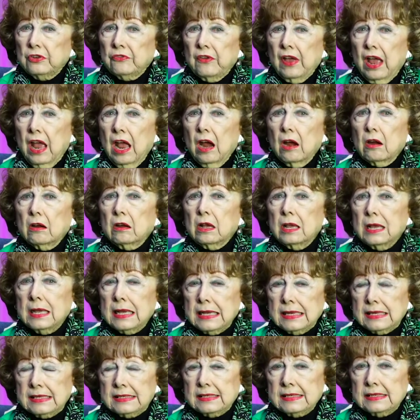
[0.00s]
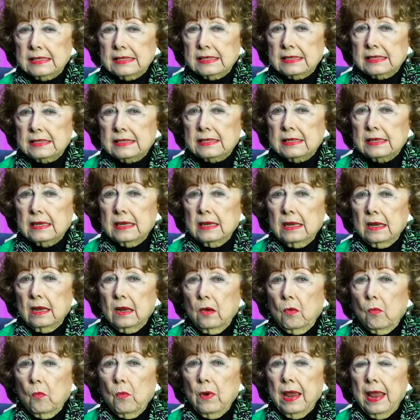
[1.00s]
of our cousins
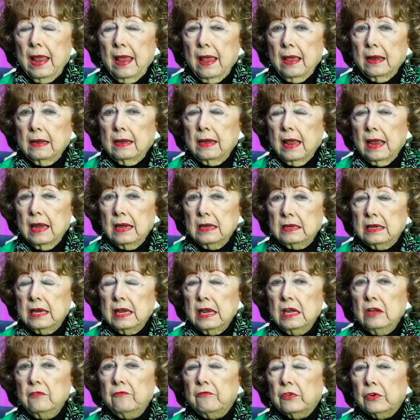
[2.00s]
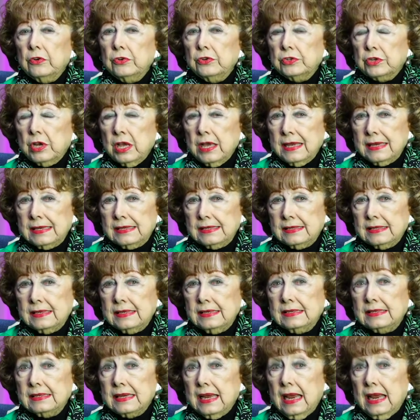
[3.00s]
we had 18 first cousins,